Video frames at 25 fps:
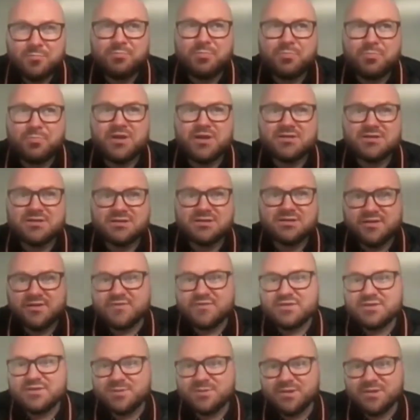But there's a
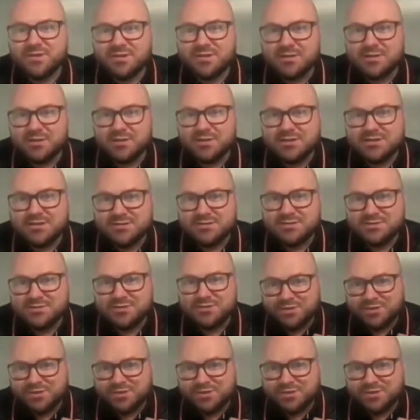difference when it's